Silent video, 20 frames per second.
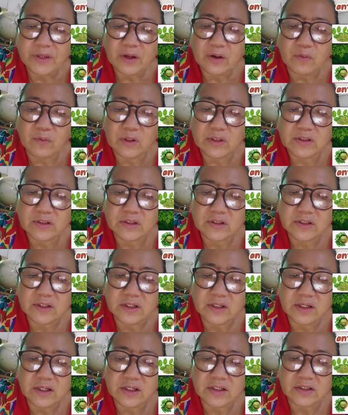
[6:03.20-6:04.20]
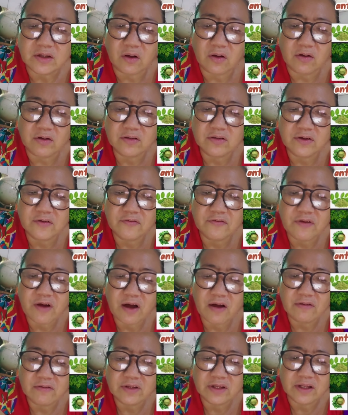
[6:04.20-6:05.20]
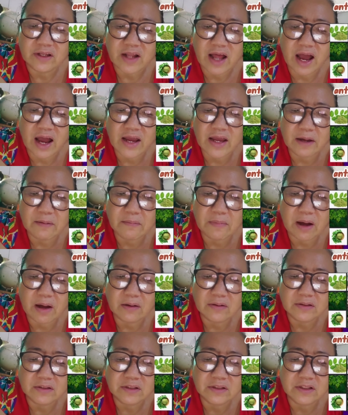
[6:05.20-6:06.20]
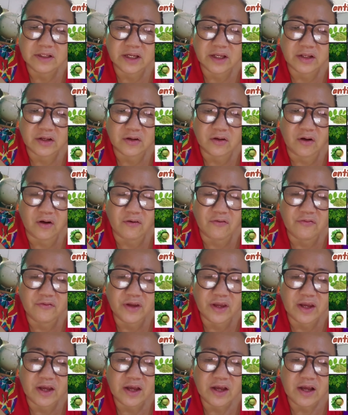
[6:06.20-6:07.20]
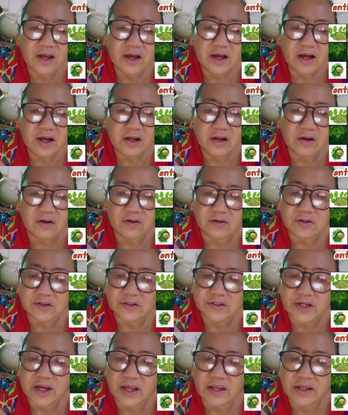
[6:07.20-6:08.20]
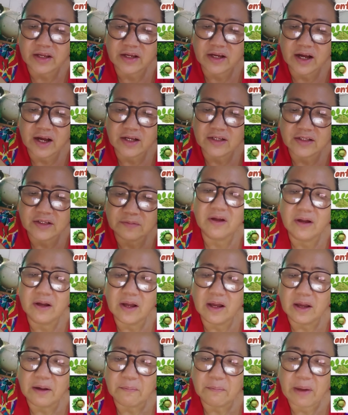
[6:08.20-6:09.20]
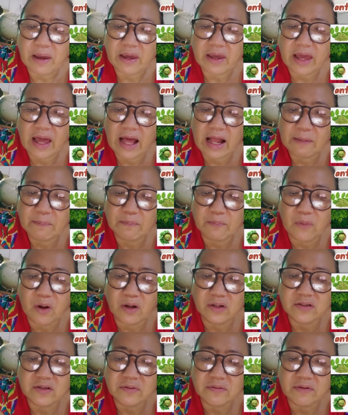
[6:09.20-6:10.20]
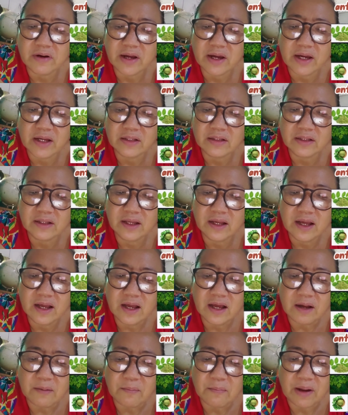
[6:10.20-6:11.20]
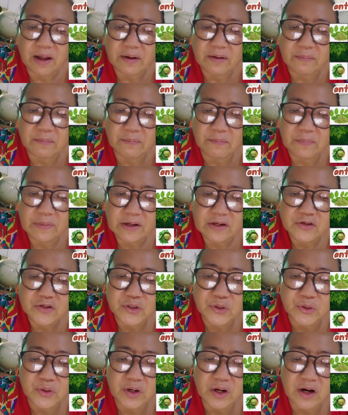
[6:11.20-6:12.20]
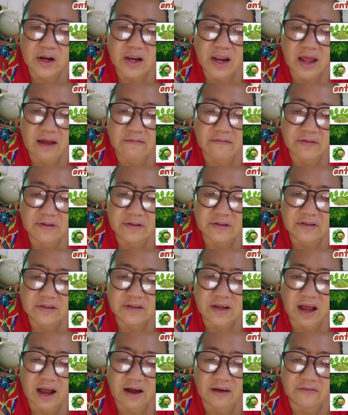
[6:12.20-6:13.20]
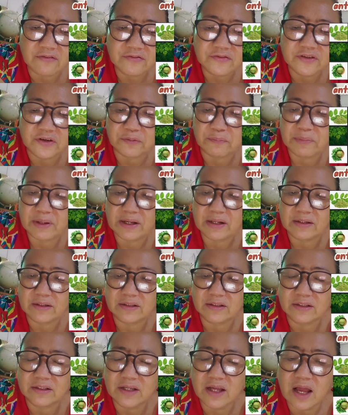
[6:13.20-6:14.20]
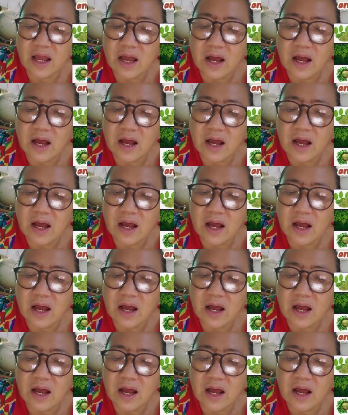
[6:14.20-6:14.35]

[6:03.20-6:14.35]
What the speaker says: which is also found in high amounts in coffee. Chlorogenic acid may help moderate blood sugar levels after meals.